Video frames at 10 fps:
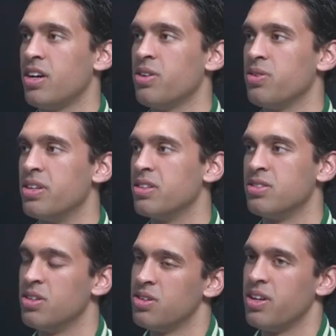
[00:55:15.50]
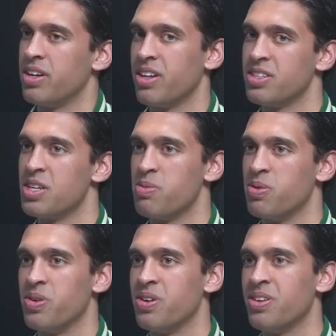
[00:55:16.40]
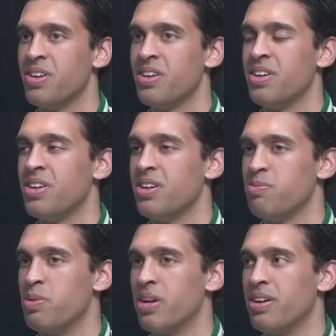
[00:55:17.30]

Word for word: I don't think so. No, like, no, no Let's no. keep it real. I Heck, but, I